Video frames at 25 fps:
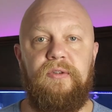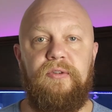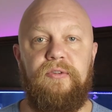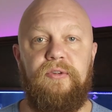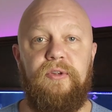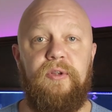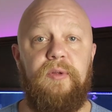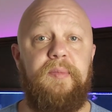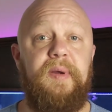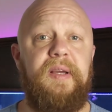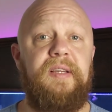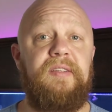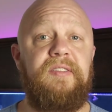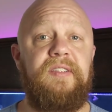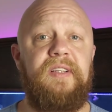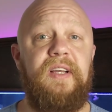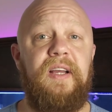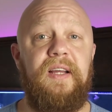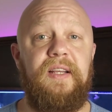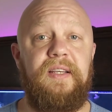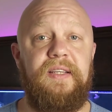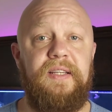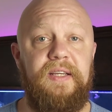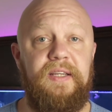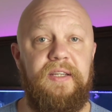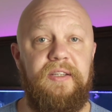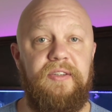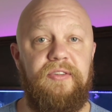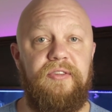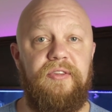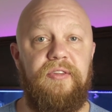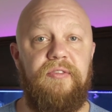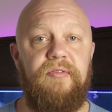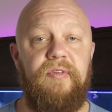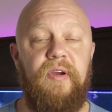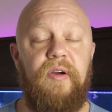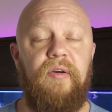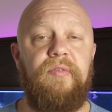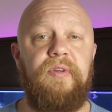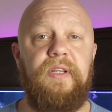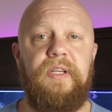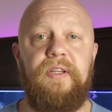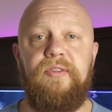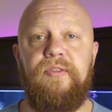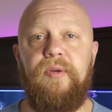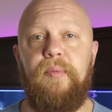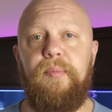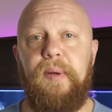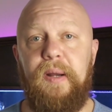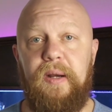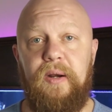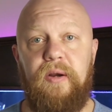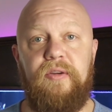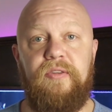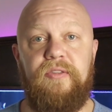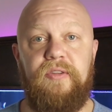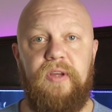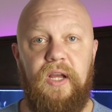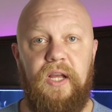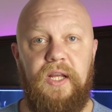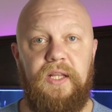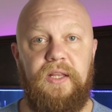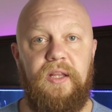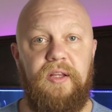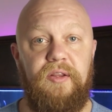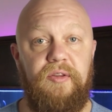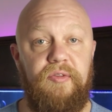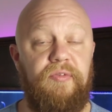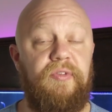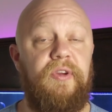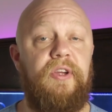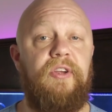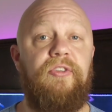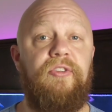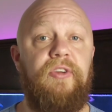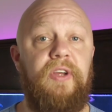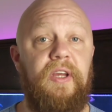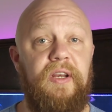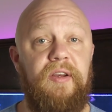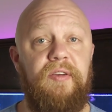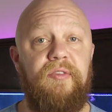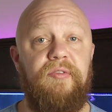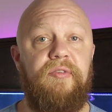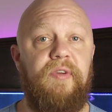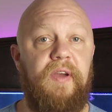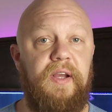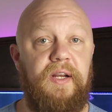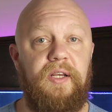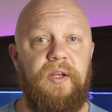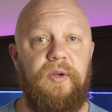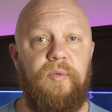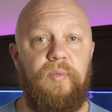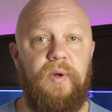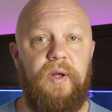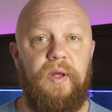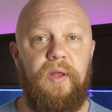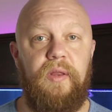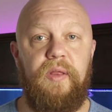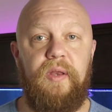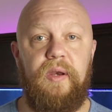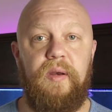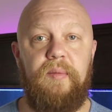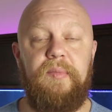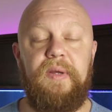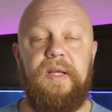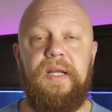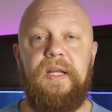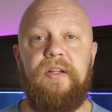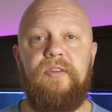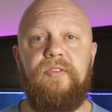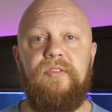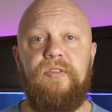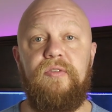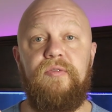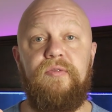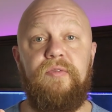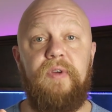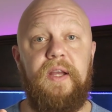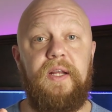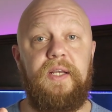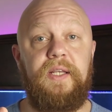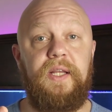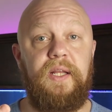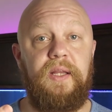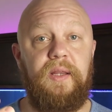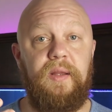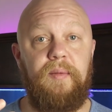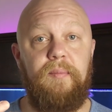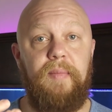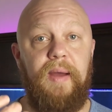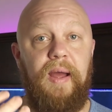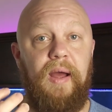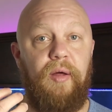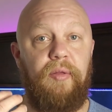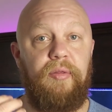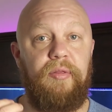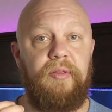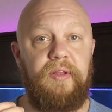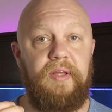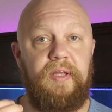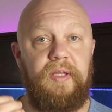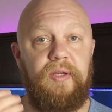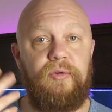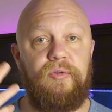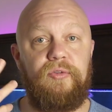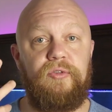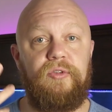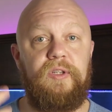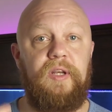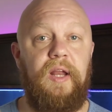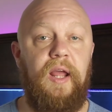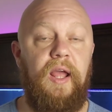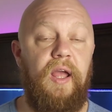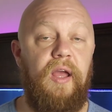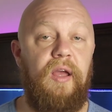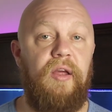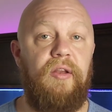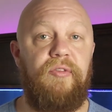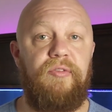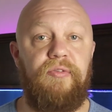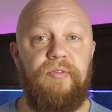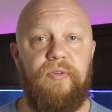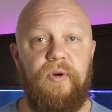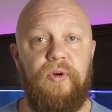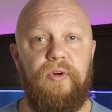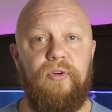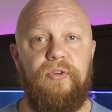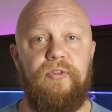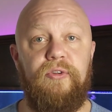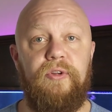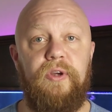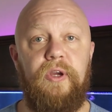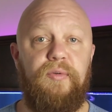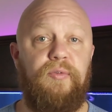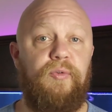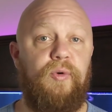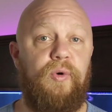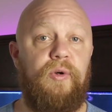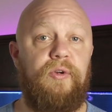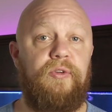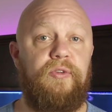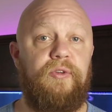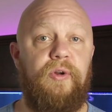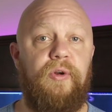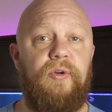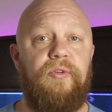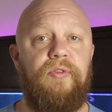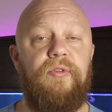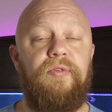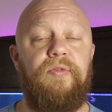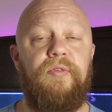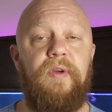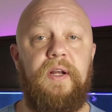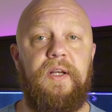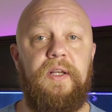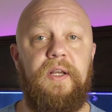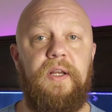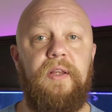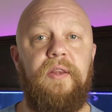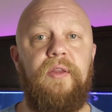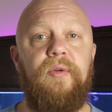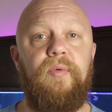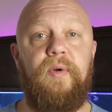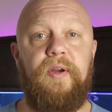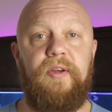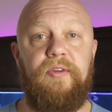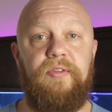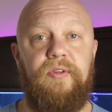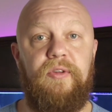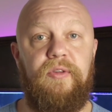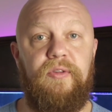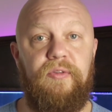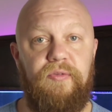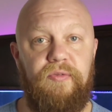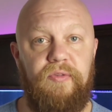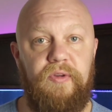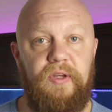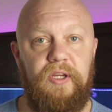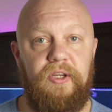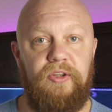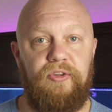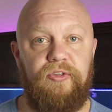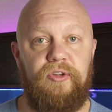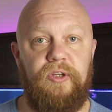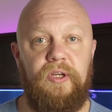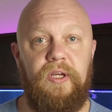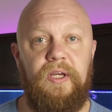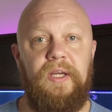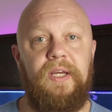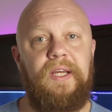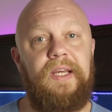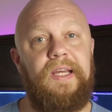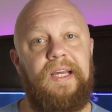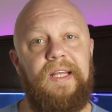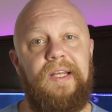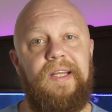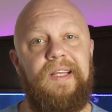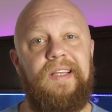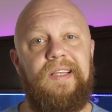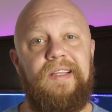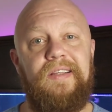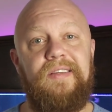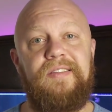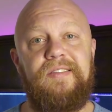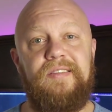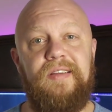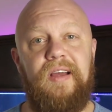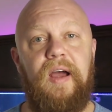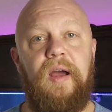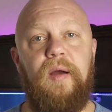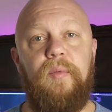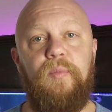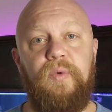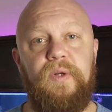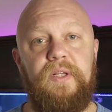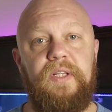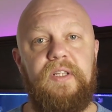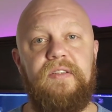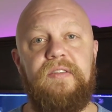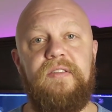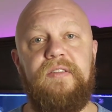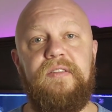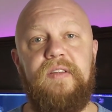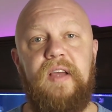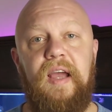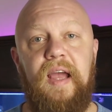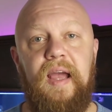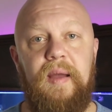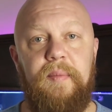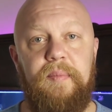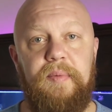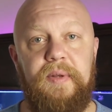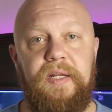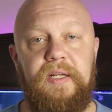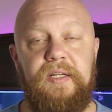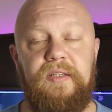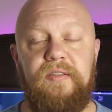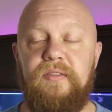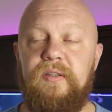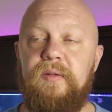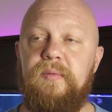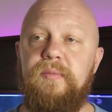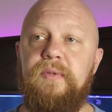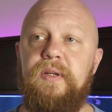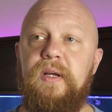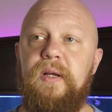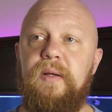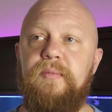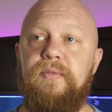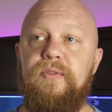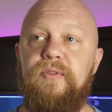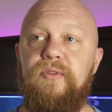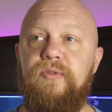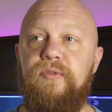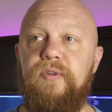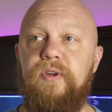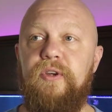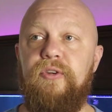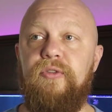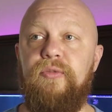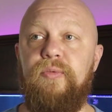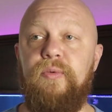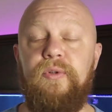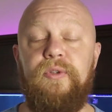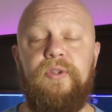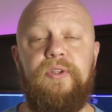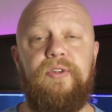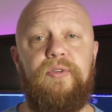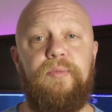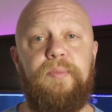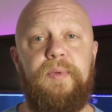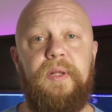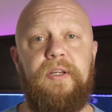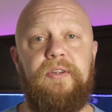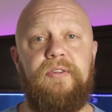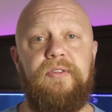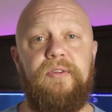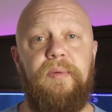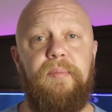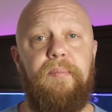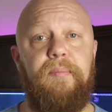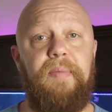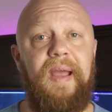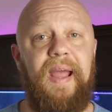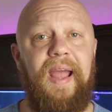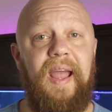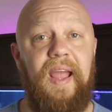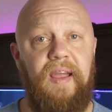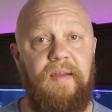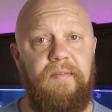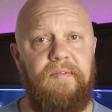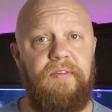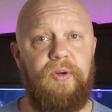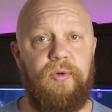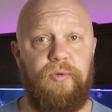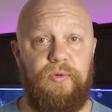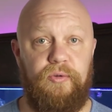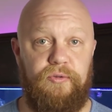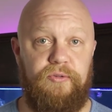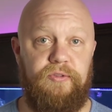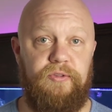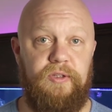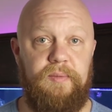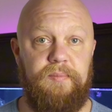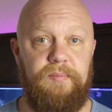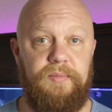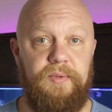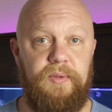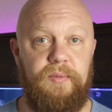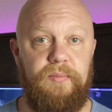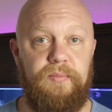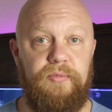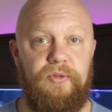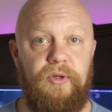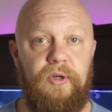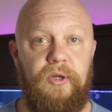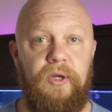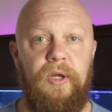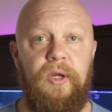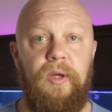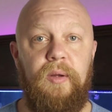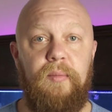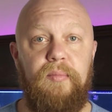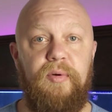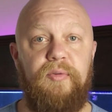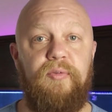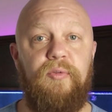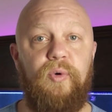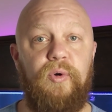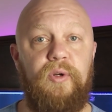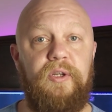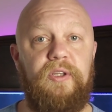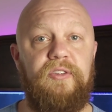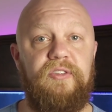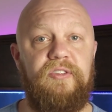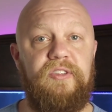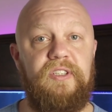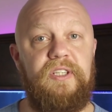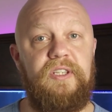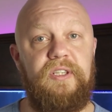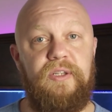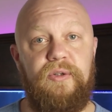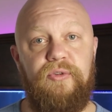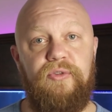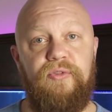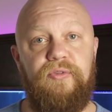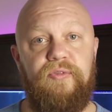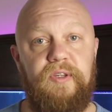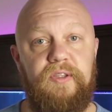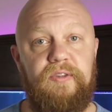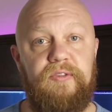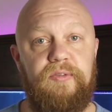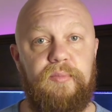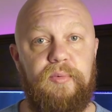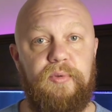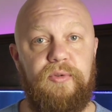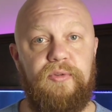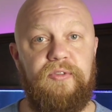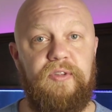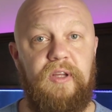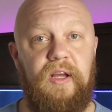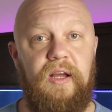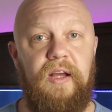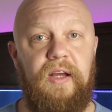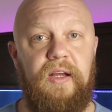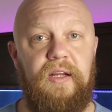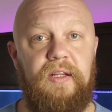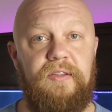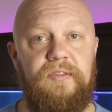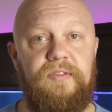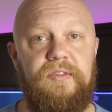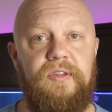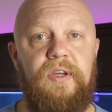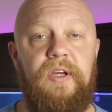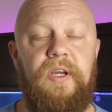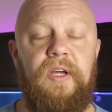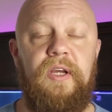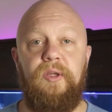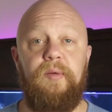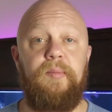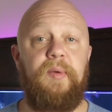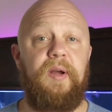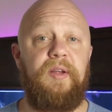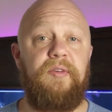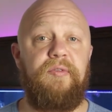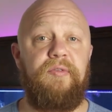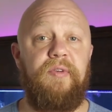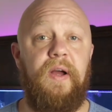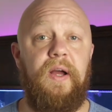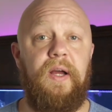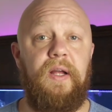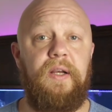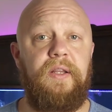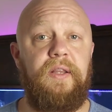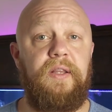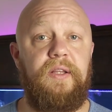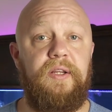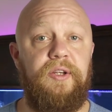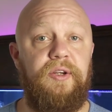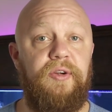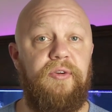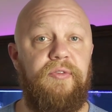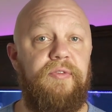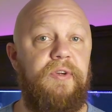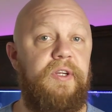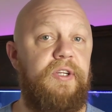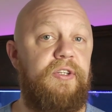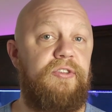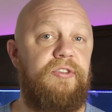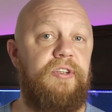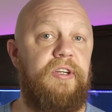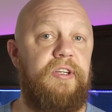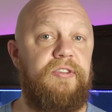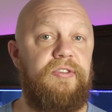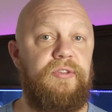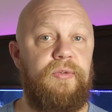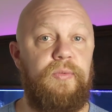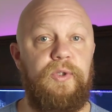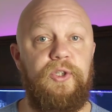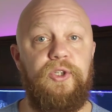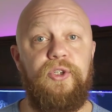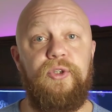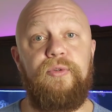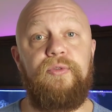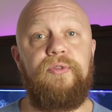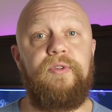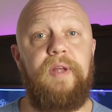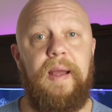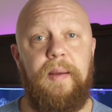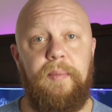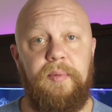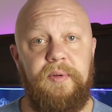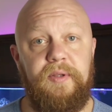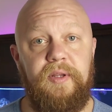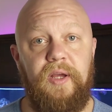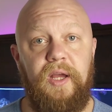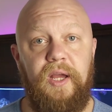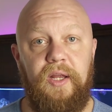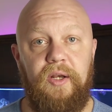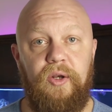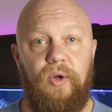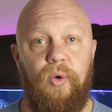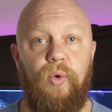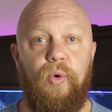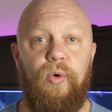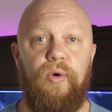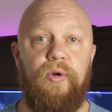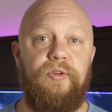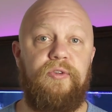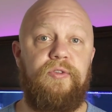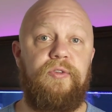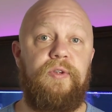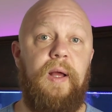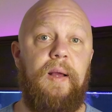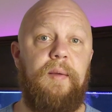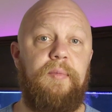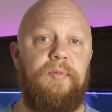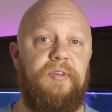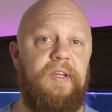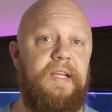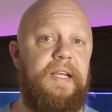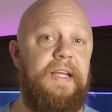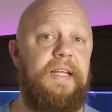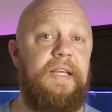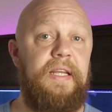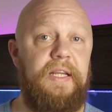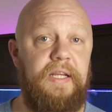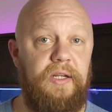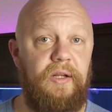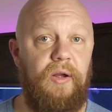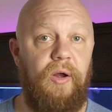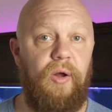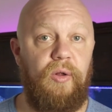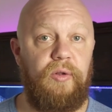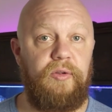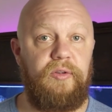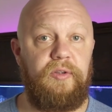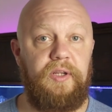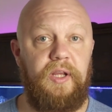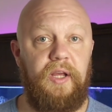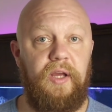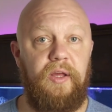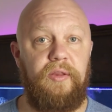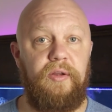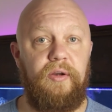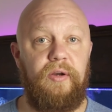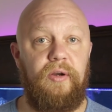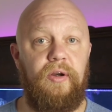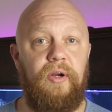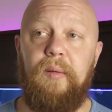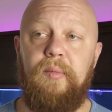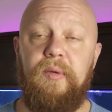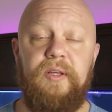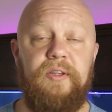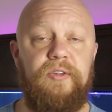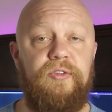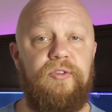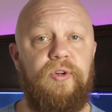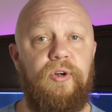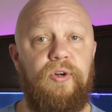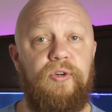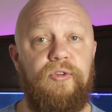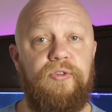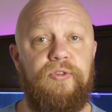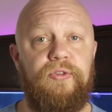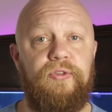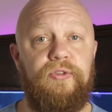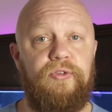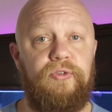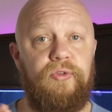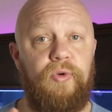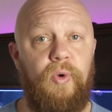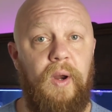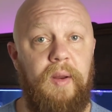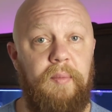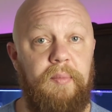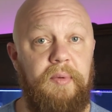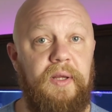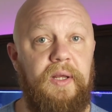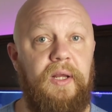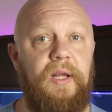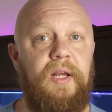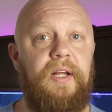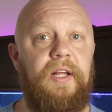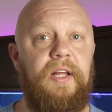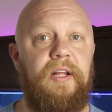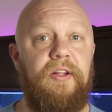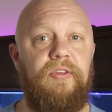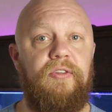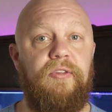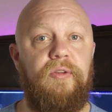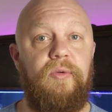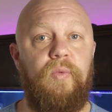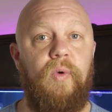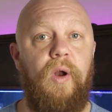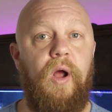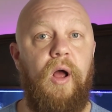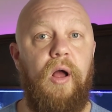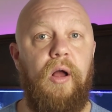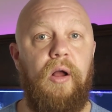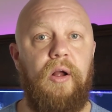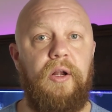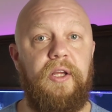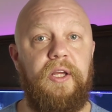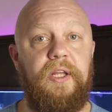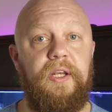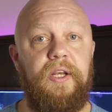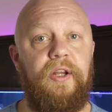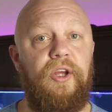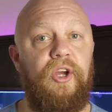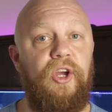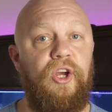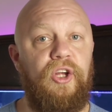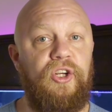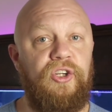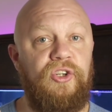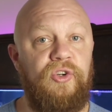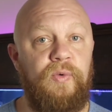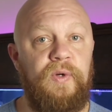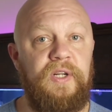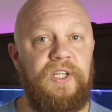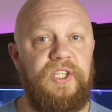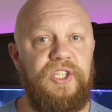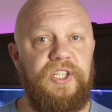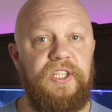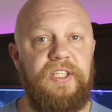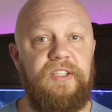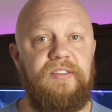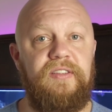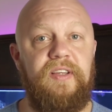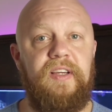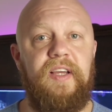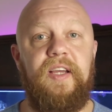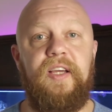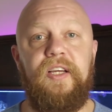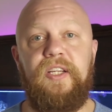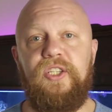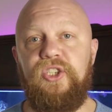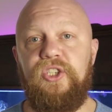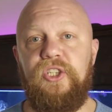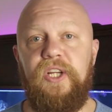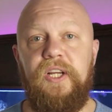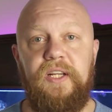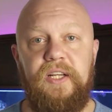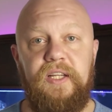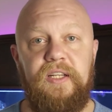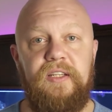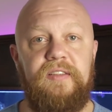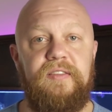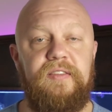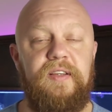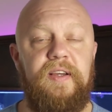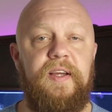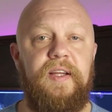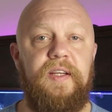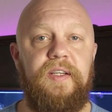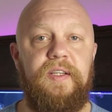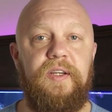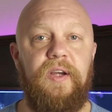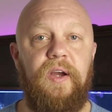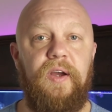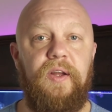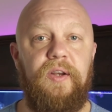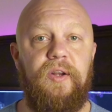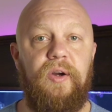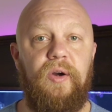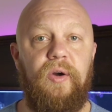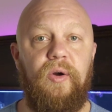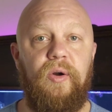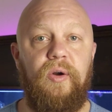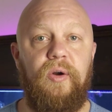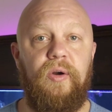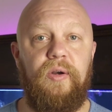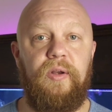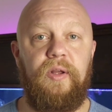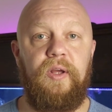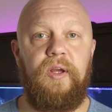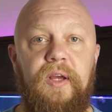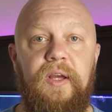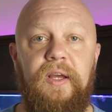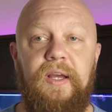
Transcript: So the basic idea is that velvet is a parasite that the fish get infected with, and it begins infecting the mouth, gills, and head first before it starts affecting the rest of the fish. And in this time, when this is happening, sometimes the fish will display some behavioral symptoms before you see those visible signs. You might find that your fish has a reduced appetite, or it stops eating altogether. Maybe it starts scraping against the rock and twitching its head, shaking its head kind of hard.